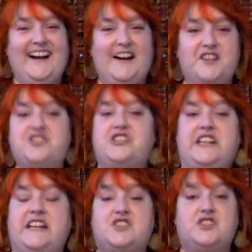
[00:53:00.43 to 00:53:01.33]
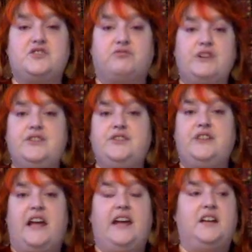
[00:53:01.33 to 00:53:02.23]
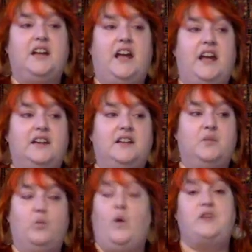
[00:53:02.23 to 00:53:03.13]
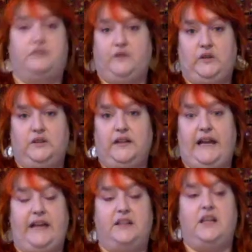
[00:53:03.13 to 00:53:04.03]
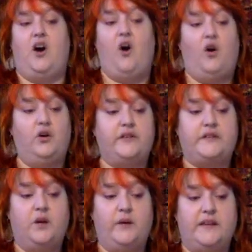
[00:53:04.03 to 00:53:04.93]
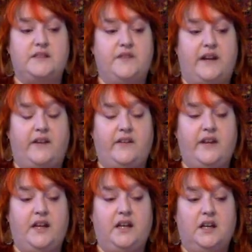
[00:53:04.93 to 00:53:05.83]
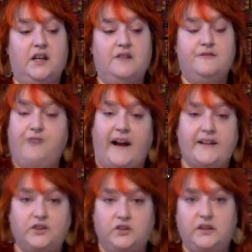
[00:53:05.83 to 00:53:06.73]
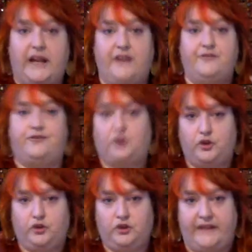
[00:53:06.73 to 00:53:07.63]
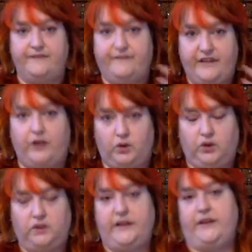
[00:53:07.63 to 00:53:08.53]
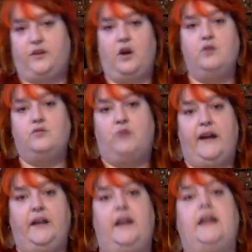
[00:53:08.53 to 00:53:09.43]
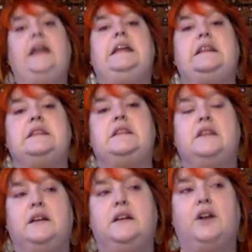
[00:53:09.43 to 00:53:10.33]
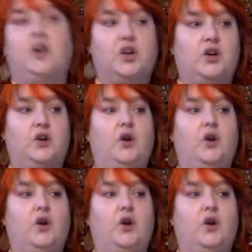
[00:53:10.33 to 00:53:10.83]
she's rude and wonderful, and also is very vital and fertile and virile in her own right, in her